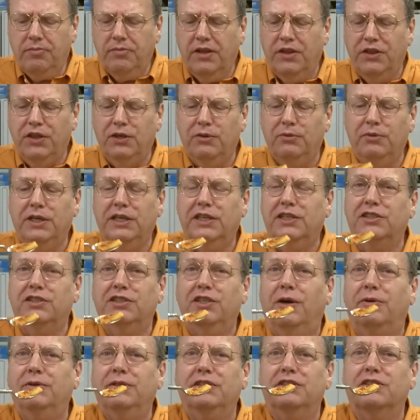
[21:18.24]
The
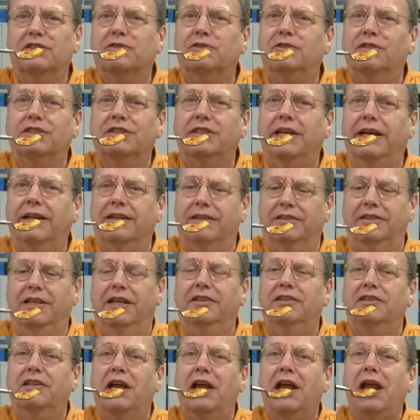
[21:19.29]
rigatoni is cooked al
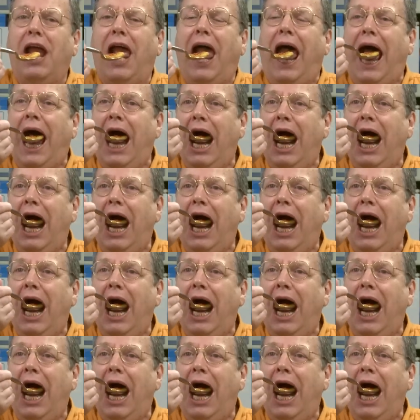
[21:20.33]
dente.